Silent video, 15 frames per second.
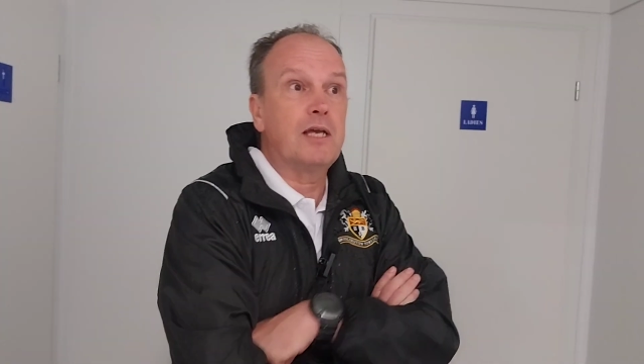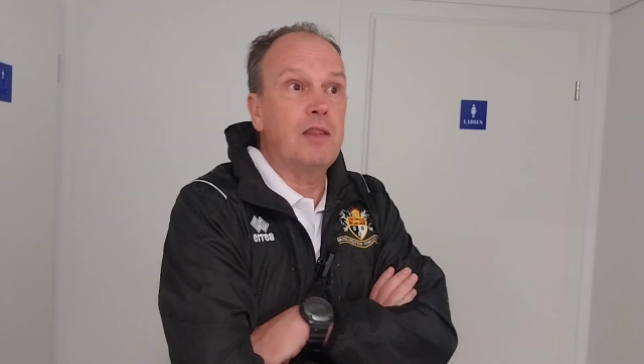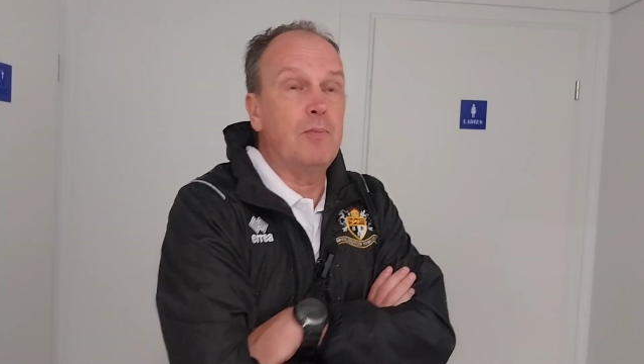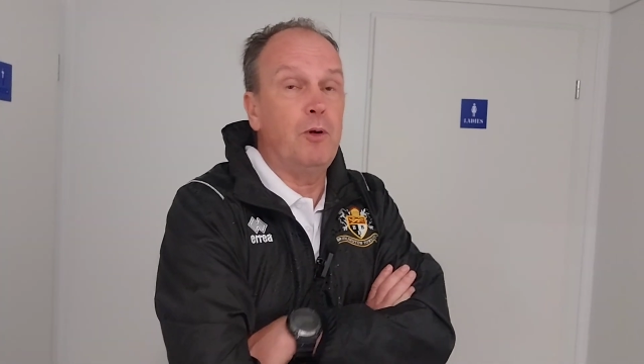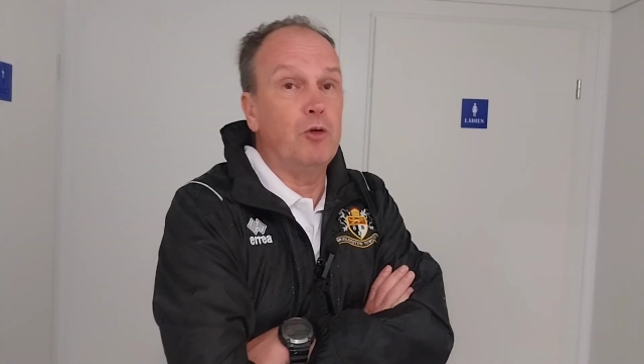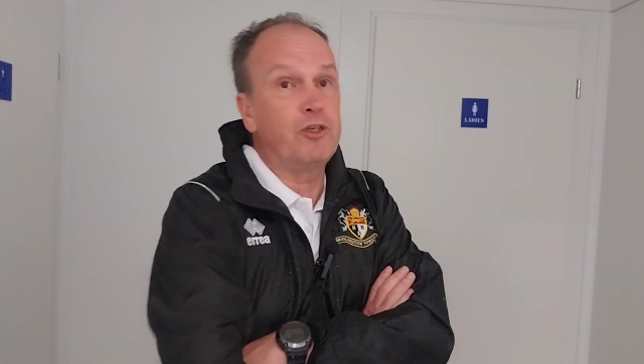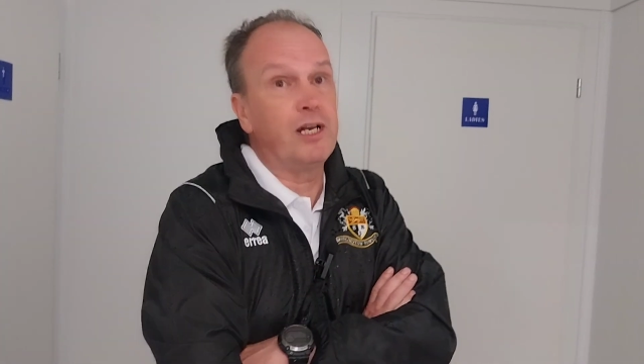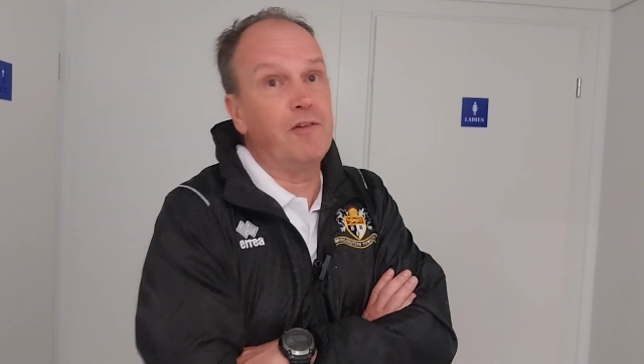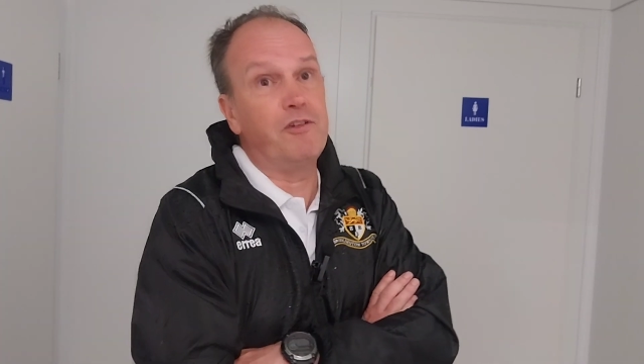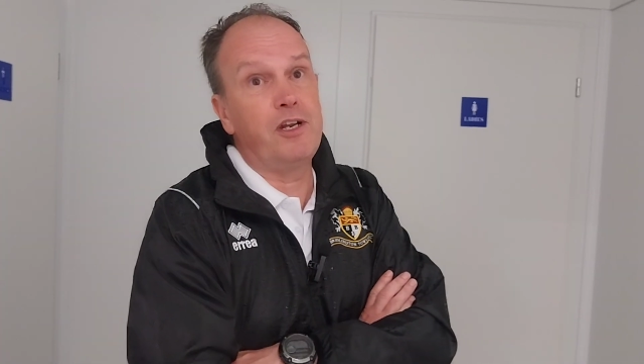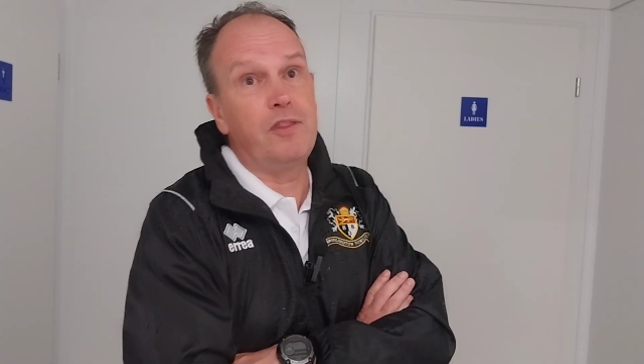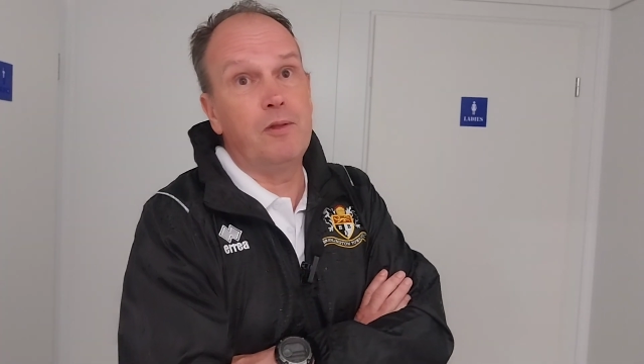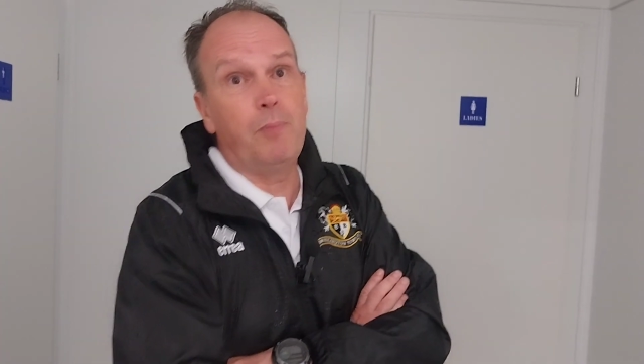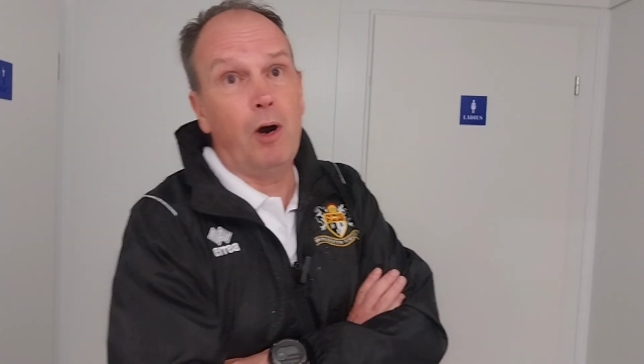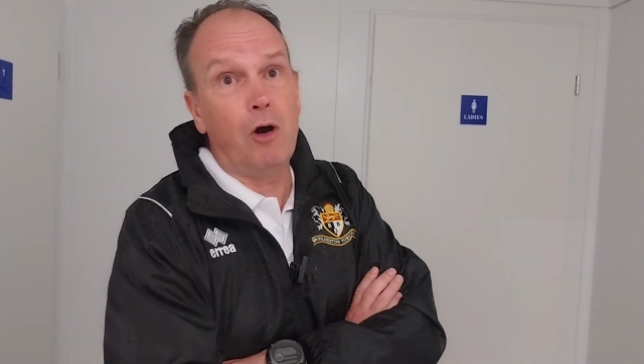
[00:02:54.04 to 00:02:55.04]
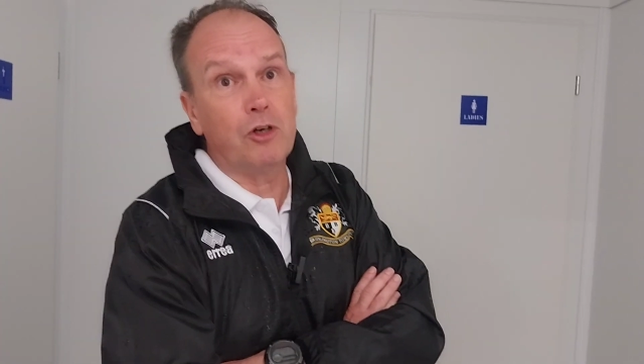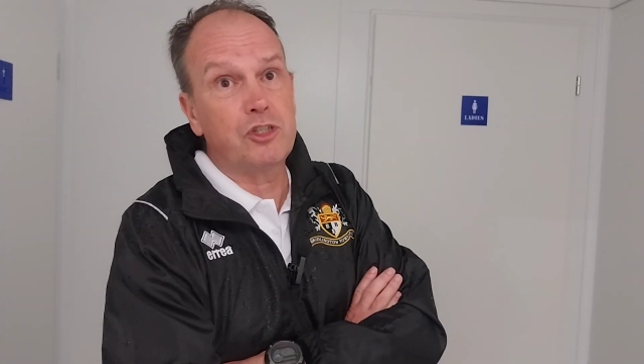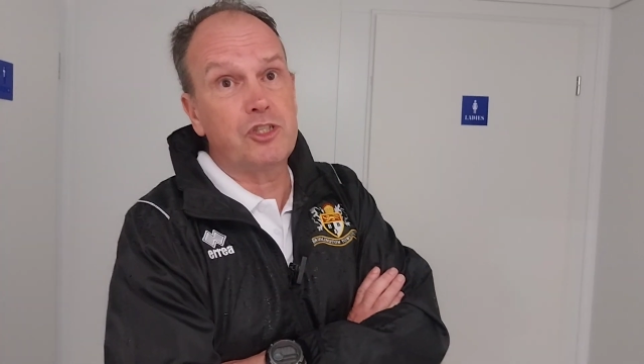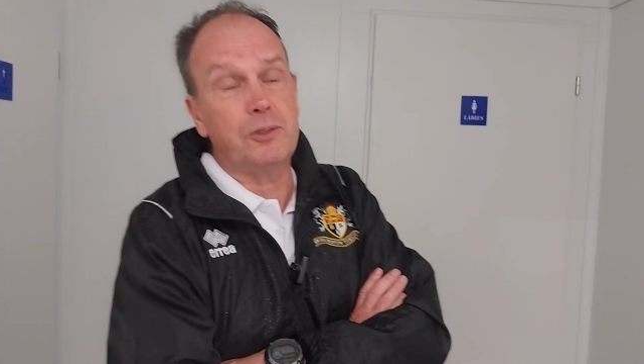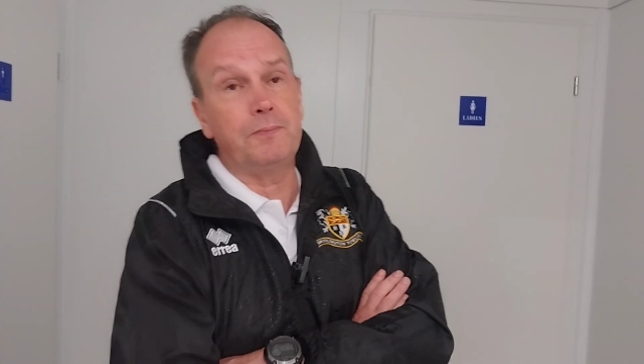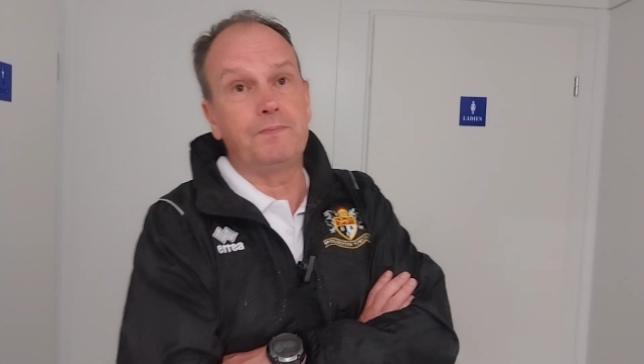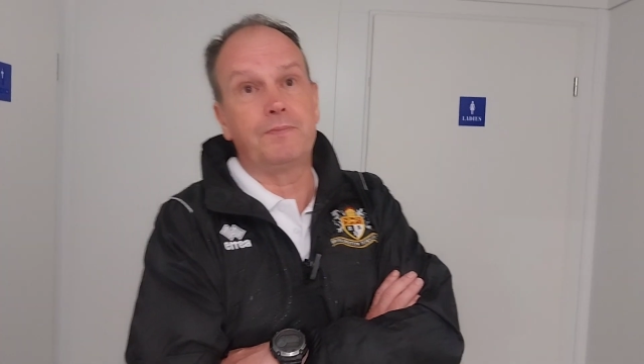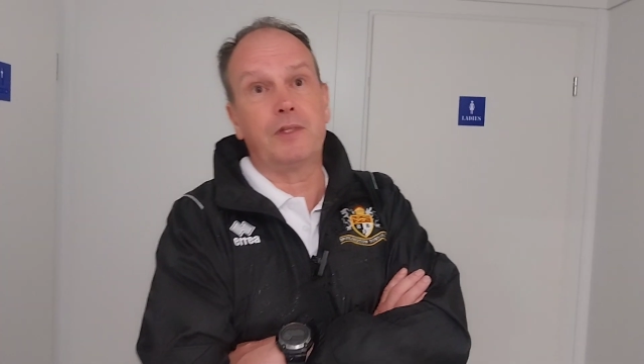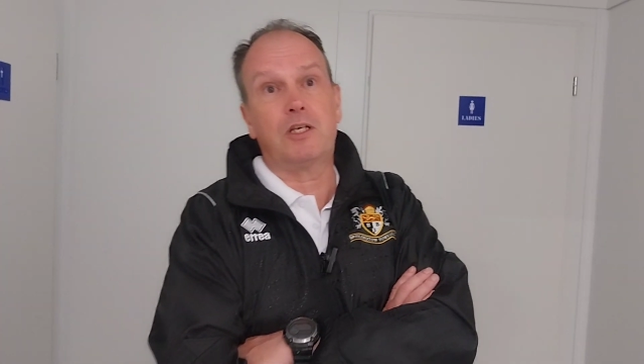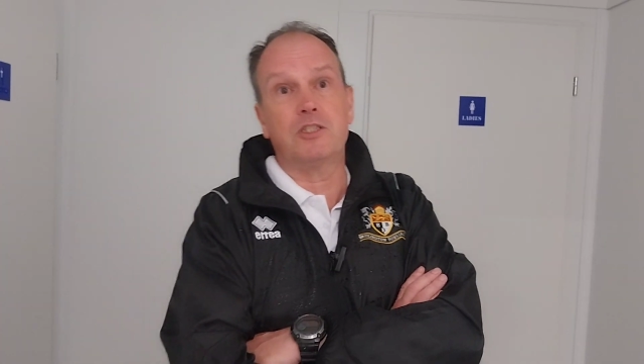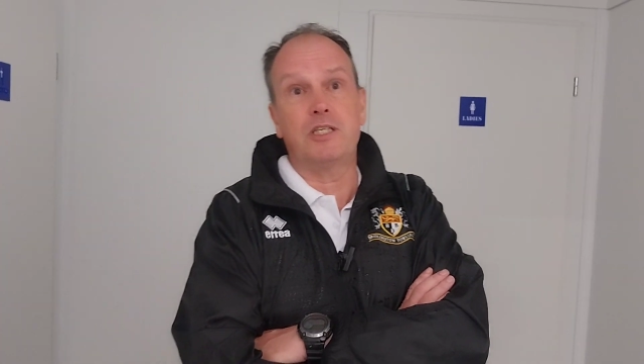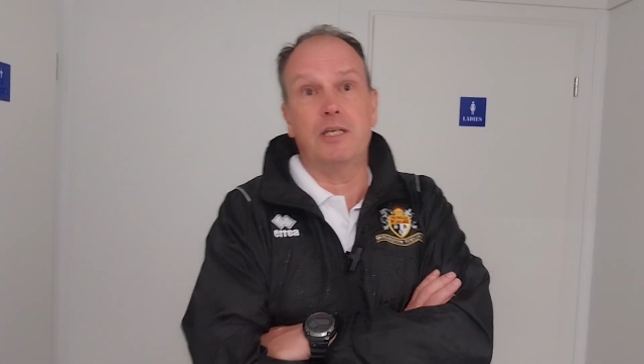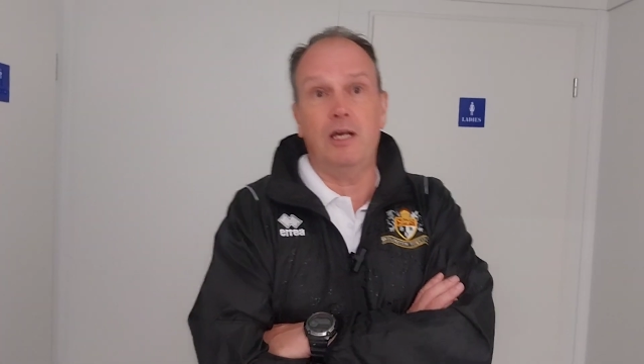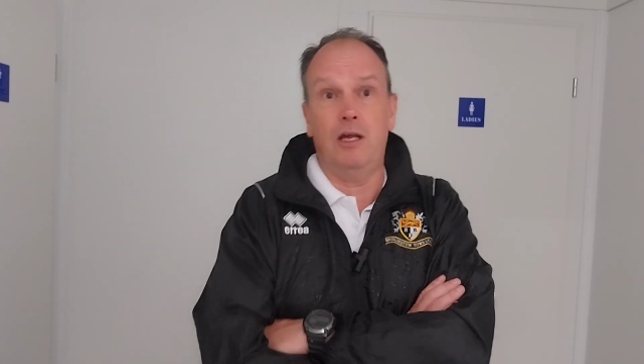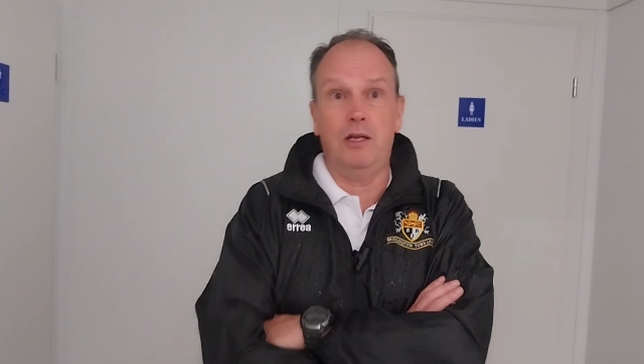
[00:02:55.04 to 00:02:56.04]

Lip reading: Get the ball delivered in the box, because